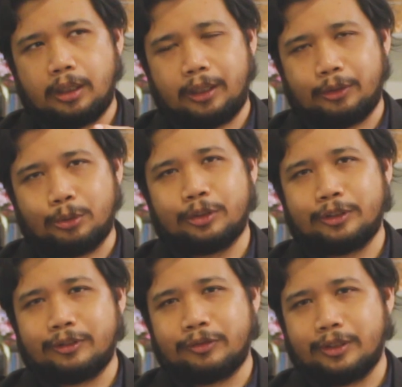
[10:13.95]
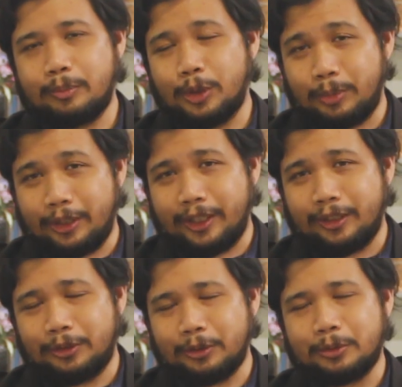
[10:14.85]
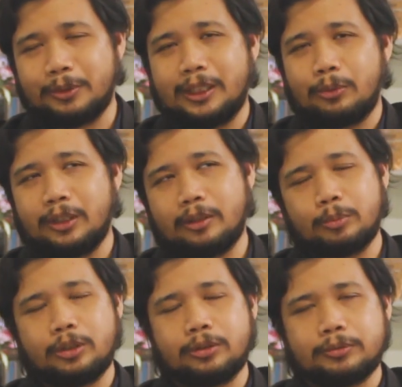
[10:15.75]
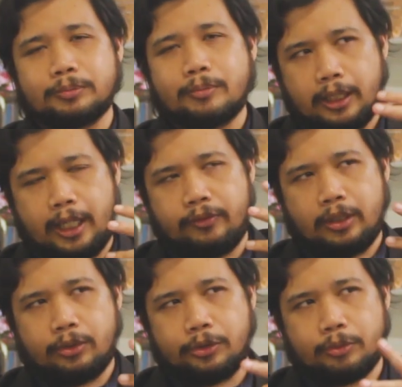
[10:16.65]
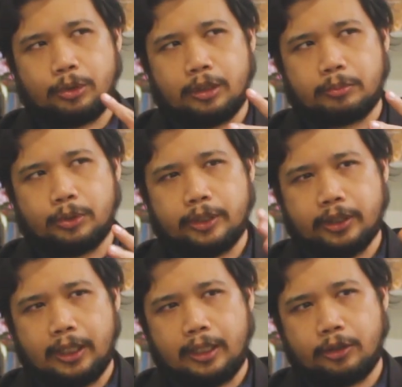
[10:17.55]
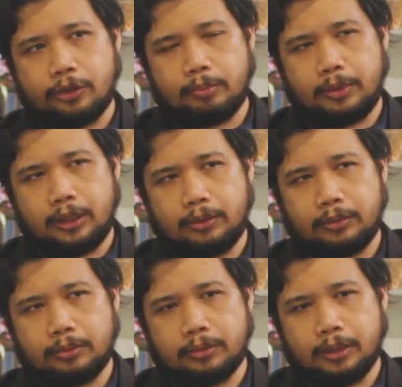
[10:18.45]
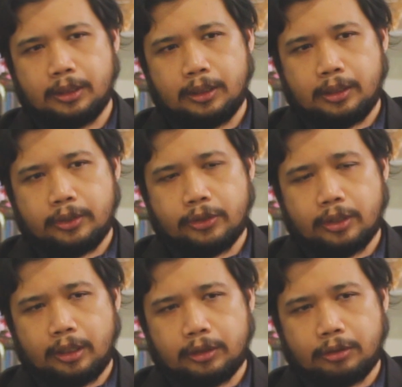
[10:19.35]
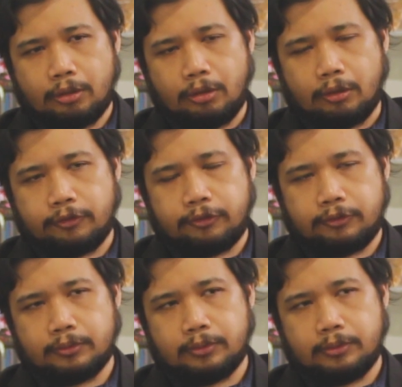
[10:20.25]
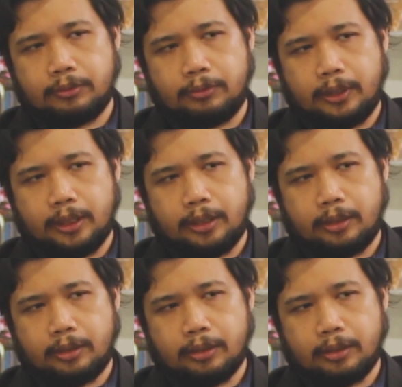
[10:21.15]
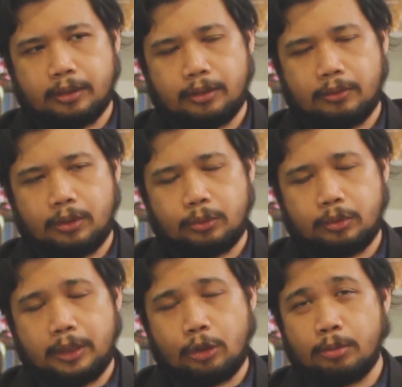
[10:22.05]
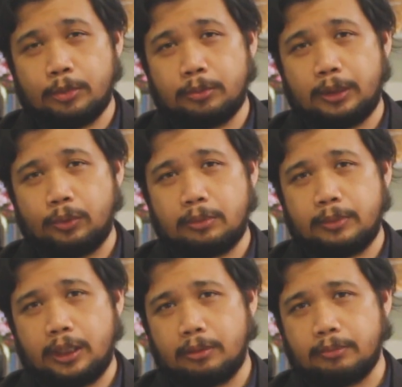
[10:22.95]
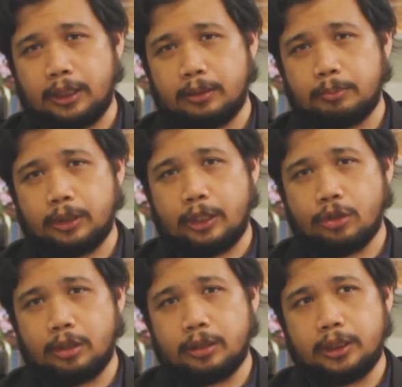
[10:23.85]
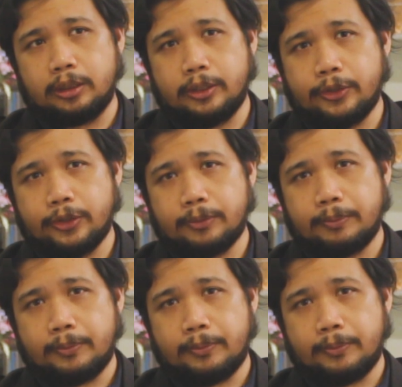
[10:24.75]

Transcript: in order for them to be ready to know what I want them to know? Having those bullet points allows me to start off with what would be common between me and my potential readers,